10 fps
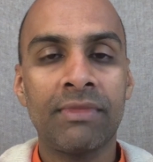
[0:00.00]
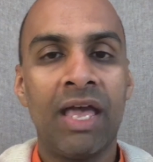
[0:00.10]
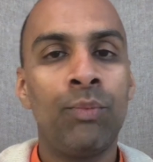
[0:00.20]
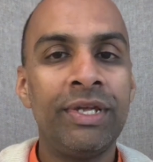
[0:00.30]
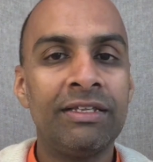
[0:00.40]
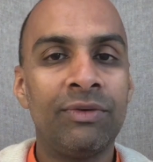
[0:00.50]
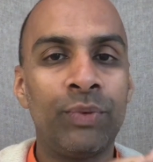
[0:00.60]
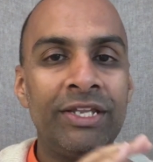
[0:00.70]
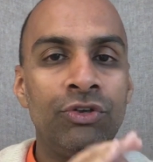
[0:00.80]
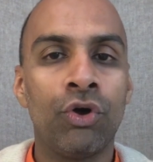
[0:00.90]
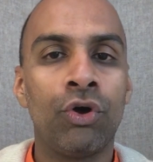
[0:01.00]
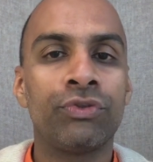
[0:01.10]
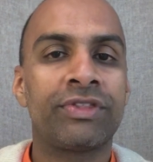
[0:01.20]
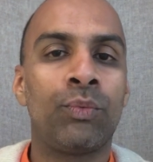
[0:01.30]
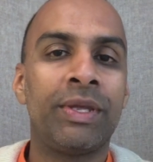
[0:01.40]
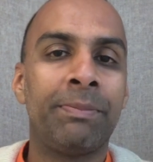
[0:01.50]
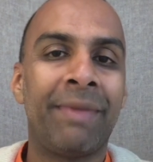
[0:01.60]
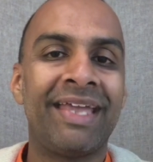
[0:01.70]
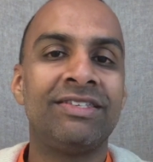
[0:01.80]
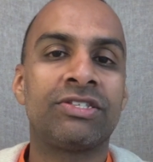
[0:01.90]
and we note that we
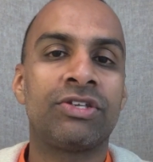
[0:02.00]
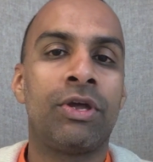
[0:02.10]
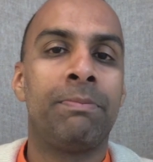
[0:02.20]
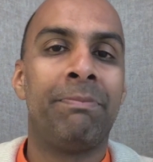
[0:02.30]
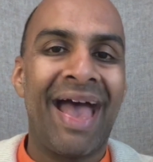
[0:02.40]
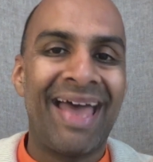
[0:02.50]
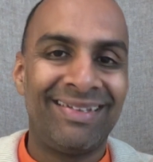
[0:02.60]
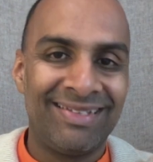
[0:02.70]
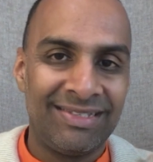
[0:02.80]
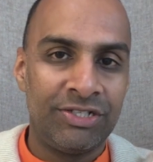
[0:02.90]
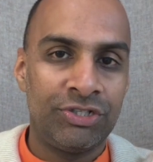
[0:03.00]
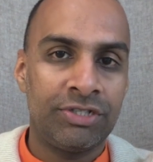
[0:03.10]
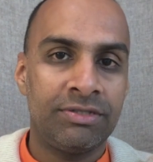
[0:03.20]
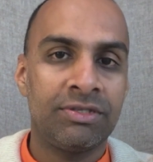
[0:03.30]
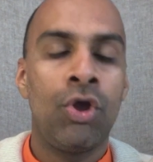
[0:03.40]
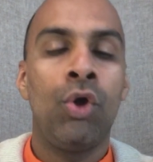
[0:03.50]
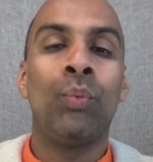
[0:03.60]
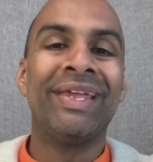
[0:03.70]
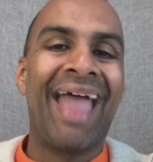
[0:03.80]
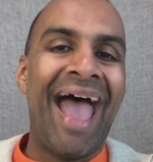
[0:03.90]
made certain bad decisions,
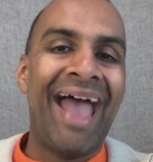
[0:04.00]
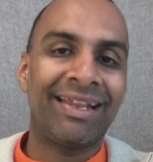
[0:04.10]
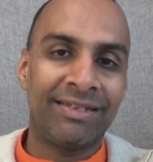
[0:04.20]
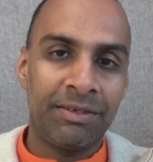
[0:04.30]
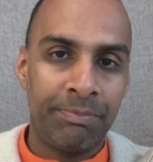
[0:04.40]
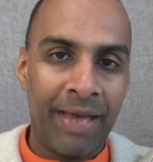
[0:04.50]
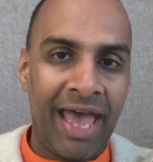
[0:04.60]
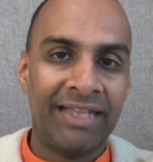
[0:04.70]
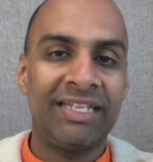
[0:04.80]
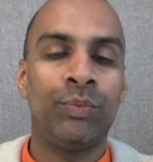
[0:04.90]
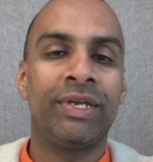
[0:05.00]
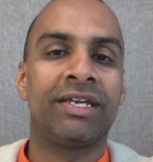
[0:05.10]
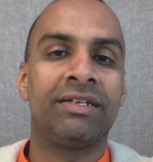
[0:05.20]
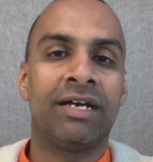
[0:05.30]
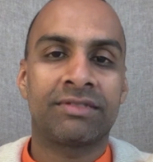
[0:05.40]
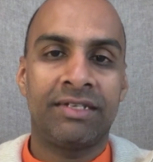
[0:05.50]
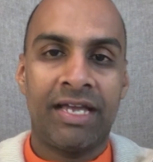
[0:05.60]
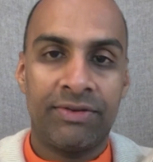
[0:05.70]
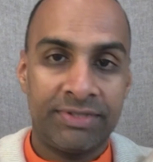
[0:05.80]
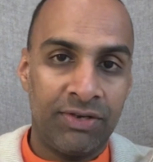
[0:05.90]
we acted badly, we conducted
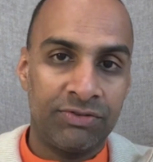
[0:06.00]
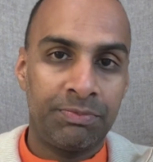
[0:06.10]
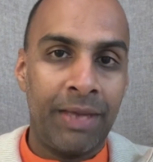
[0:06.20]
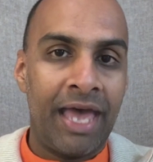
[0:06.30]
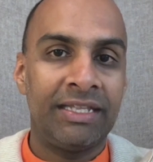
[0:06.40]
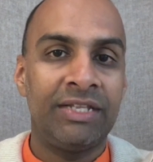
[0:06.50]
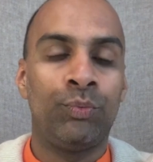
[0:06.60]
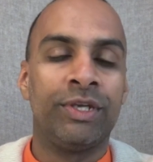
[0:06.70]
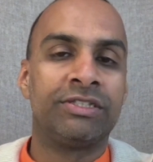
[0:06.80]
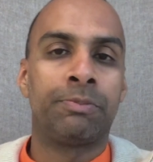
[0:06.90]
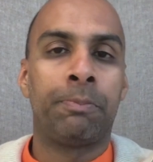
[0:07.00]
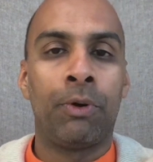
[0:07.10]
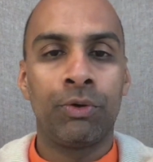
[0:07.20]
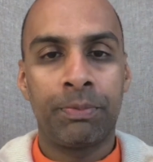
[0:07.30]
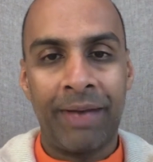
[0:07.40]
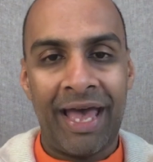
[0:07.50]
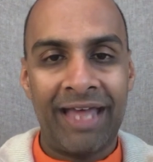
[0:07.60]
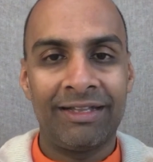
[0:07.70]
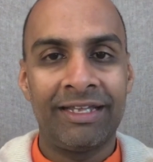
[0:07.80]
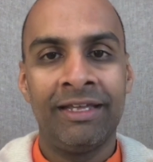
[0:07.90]
ourselves badly, we spoke
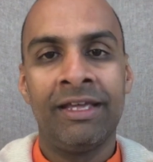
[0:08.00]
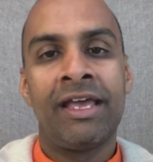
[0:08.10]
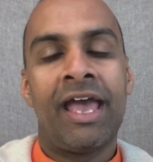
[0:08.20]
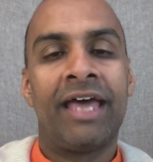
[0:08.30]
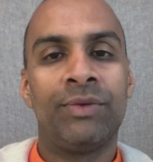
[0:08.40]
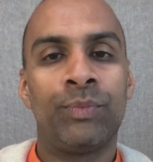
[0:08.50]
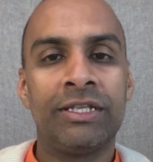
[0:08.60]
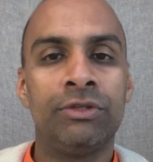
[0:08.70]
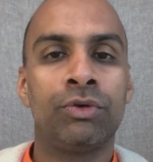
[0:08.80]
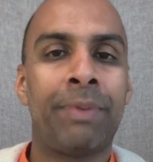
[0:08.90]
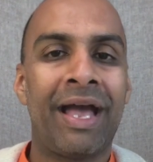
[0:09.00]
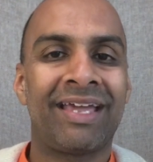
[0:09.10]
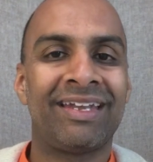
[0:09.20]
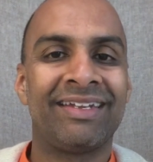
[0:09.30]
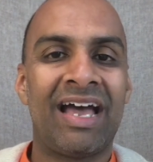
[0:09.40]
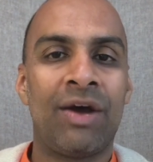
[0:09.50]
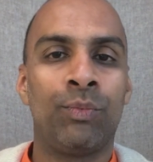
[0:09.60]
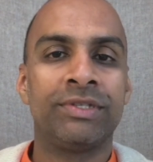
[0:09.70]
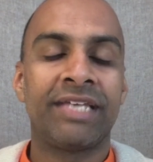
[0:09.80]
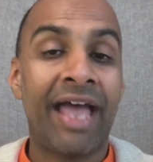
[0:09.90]
badly, and then we look back at it now
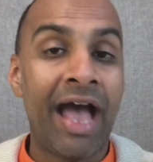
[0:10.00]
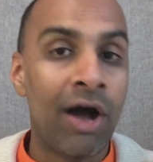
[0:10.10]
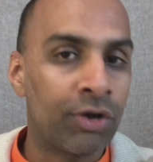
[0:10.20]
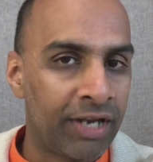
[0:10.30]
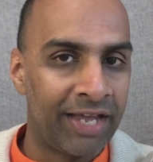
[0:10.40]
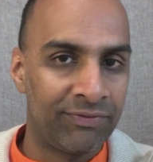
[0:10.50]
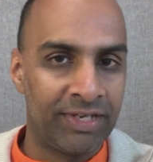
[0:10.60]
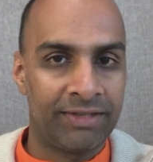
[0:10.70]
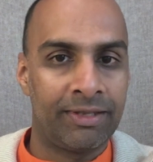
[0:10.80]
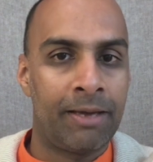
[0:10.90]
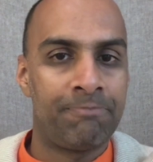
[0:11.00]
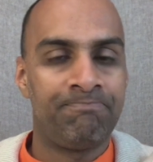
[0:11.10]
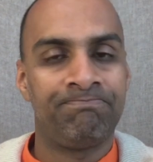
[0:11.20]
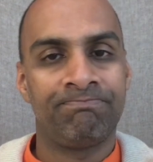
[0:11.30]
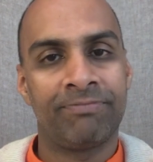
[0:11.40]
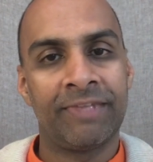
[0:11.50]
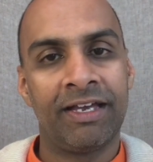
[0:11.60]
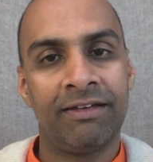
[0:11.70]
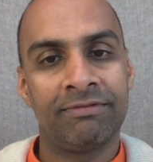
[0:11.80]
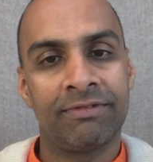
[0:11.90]
and we say, how could I have done that?
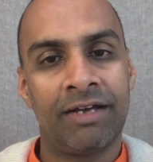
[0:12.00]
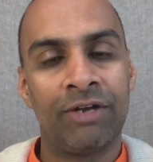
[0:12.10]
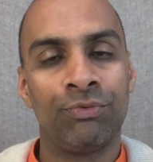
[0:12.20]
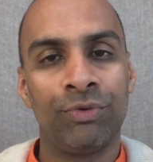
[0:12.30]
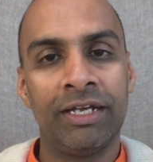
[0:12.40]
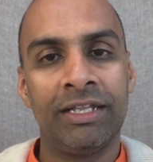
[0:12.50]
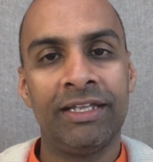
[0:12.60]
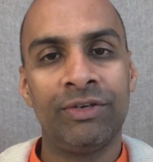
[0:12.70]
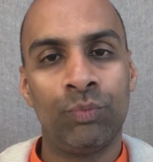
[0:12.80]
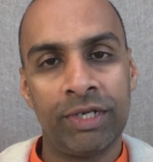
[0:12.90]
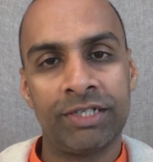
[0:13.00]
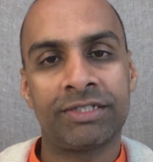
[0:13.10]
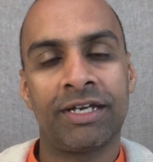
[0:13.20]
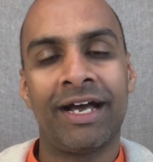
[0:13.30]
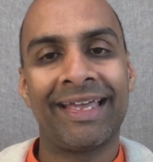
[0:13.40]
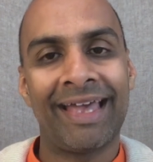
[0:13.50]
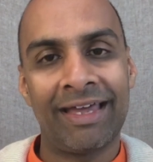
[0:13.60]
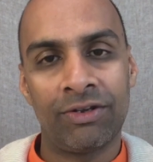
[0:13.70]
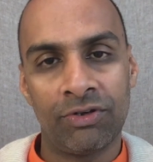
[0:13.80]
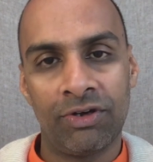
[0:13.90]
Yeah, I really wish I
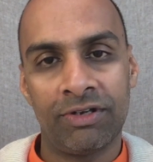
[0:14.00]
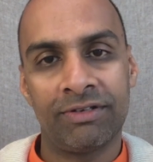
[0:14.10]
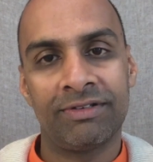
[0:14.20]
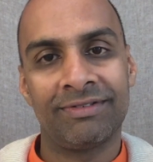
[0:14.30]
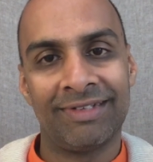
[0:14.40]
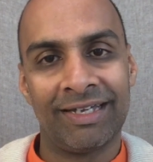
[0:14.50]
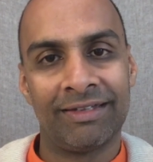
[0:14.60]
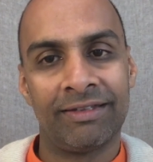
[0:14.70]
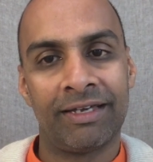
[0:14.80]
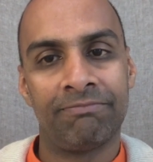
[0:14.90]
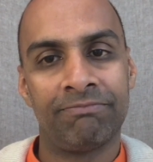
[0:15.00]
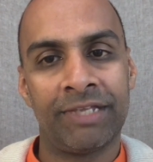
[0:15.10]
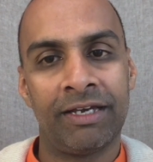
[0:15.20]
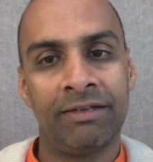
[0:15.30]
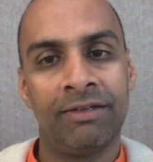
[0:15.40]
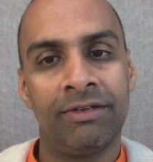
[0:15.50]
had not done that. Yeah,